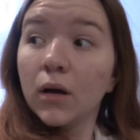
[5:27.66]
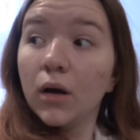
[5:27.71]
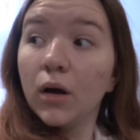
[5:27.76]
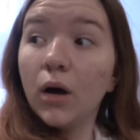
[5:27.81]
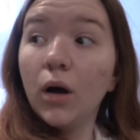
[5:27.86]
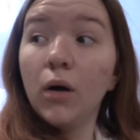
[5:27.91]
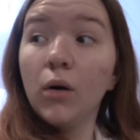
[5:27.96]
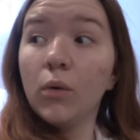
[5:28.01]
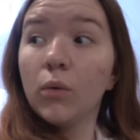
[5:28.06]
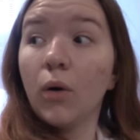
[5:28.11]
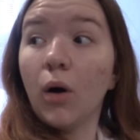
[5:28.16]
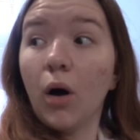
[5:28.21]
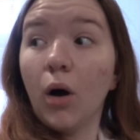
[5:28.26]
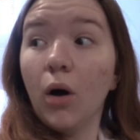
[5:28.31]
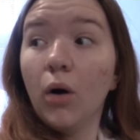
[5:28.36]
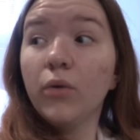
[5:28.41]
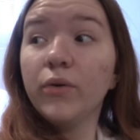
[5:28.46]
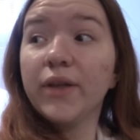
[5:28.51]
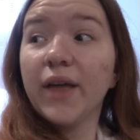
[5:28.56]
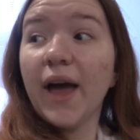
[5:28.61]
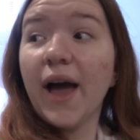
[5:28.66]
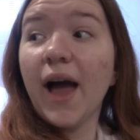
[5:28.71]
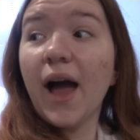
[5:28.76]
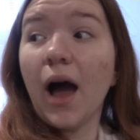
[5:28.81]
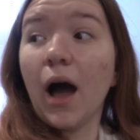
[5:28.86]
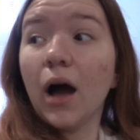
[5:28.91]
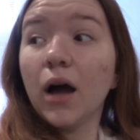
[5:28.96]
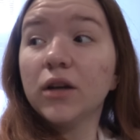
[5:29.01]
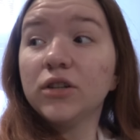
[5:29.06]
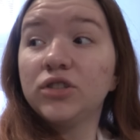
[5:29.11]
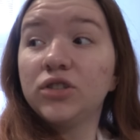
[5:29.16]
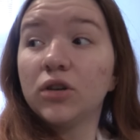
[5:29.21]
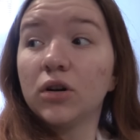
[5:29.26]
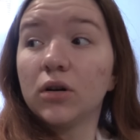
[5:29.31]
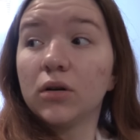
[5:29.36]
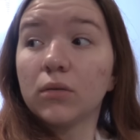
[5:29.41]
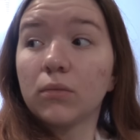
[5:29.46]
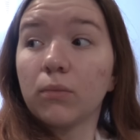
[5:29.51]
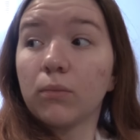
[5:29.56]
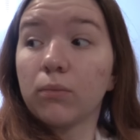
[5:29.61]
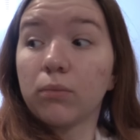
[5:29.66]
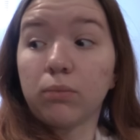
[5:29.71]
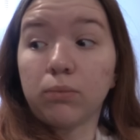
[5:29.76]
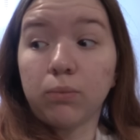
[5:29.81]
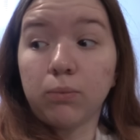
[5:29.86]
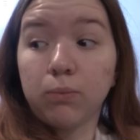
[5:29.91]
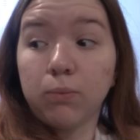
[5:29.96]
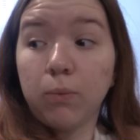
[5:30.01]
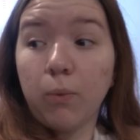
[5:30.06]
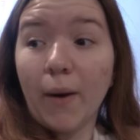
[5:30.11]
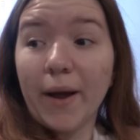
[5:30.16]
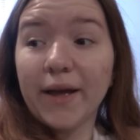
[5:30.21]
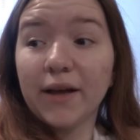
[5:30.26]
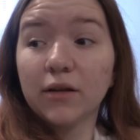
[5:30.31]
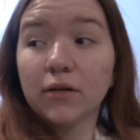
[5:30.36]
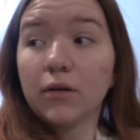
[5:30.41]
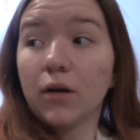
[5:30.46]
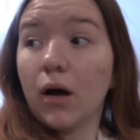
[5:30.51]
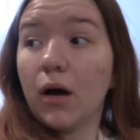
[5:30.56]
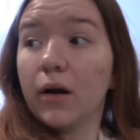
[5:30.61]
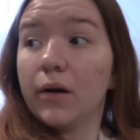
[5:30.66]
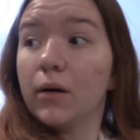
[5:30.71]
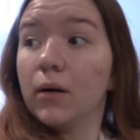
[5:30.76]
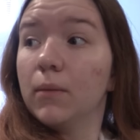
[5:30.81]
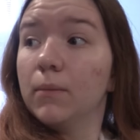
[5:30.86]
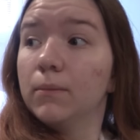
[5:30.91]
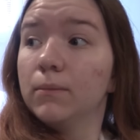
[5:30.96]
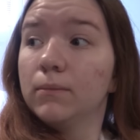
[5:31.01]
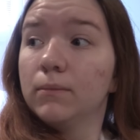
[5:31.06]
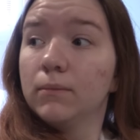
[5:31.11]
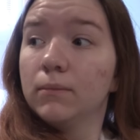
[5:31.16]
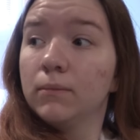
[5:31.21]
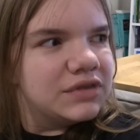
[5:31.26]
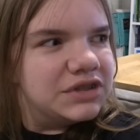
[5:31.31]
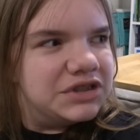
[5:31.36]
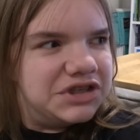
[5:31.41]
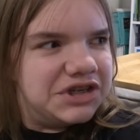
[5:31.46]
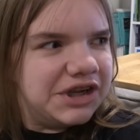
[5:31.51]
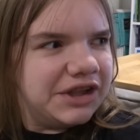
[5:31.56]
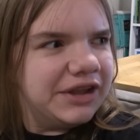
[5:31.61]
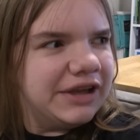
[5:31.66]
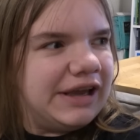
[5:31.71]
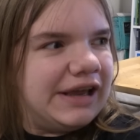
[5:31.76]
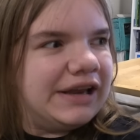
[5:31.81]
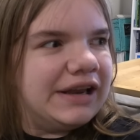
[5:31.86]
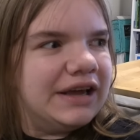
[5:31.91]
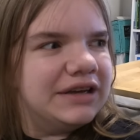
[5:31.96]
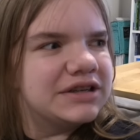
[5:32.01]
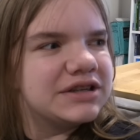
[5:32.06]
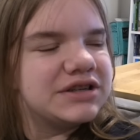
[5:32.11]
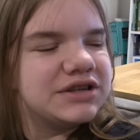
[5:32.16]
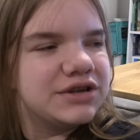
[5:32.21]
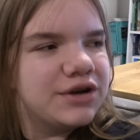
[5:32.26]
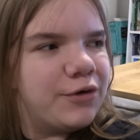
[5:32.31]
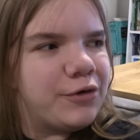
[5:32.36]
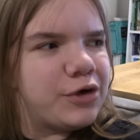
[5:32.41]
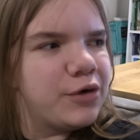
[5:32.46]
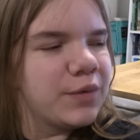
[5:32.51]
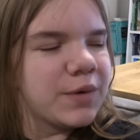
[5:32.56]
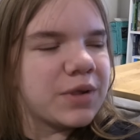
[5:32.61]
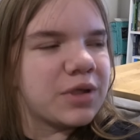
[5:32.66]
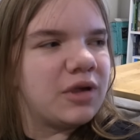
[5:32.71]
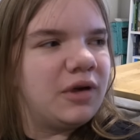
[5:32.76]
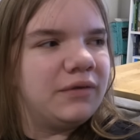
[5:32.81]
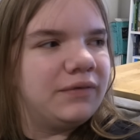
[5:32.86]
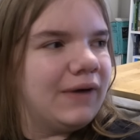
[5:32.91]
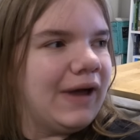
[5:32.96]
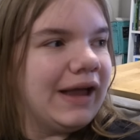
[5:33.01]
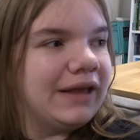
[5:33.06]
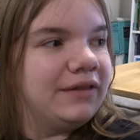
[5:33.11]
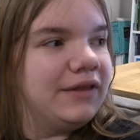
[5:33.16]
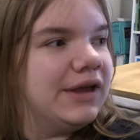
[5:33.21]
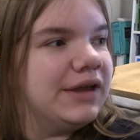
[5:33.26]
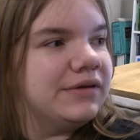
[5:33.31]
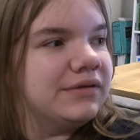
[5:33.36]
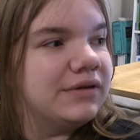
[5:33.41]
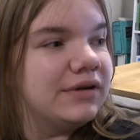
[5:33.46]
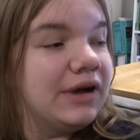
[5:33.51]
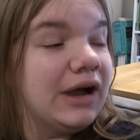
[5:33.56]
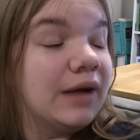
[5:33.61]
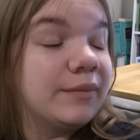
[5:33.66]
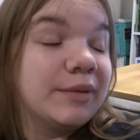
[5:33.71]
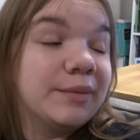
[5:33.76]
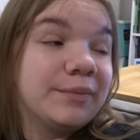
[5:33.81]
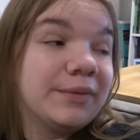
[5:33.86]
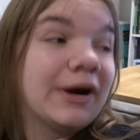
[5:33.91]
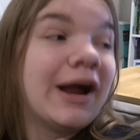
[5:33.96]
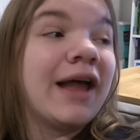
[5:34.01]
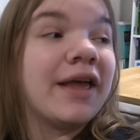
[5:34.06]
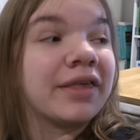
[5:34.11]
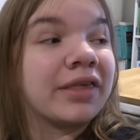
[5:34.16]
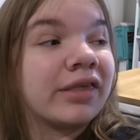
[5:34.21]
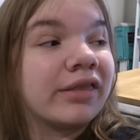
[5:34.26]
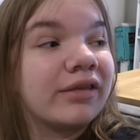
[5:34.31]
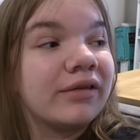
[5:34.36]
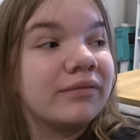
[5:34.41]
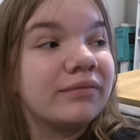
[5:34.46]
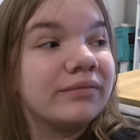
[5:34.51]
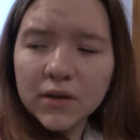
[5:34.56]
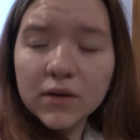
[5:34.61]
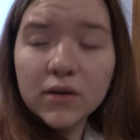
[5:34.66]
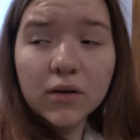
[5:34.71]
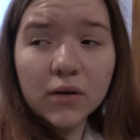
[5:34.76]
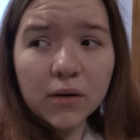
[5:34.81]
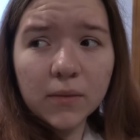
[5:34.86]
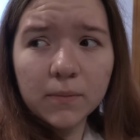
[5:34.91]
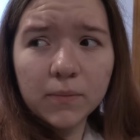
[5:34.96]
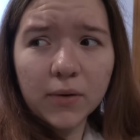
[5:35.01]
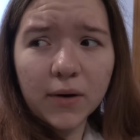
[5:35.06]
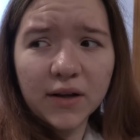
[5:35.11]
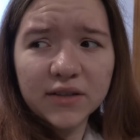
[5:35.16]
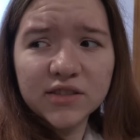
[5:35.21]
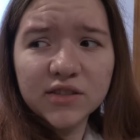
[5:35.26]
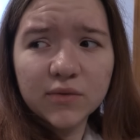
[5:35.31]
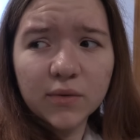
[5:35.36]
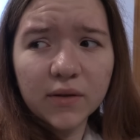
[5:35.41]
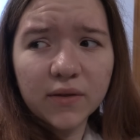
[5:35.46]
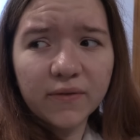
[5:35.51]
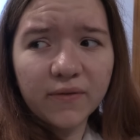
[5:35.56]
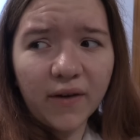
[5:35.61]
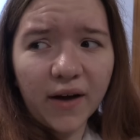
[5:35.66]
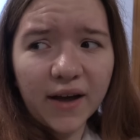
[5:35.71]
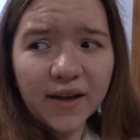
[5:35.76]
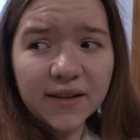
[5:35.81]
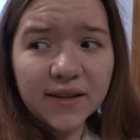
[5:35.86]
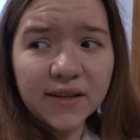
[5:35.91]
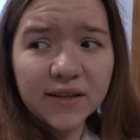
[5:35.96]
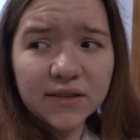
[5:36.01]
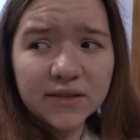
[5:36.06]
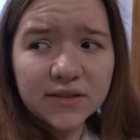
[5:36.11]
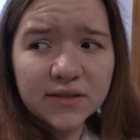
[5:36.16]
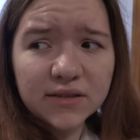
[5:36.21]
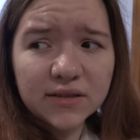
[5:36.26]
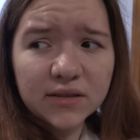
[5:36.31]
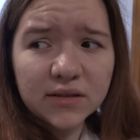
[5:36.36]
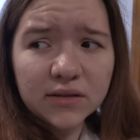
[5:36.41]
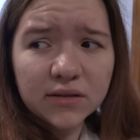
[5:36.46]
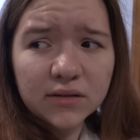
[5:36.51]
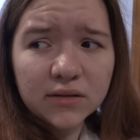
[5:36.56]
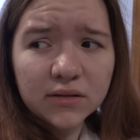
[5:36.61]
Oh yeah, I sure wailed on him. Jillian, I didn't know you were so violent. I'm impressed. You're impressed with violence?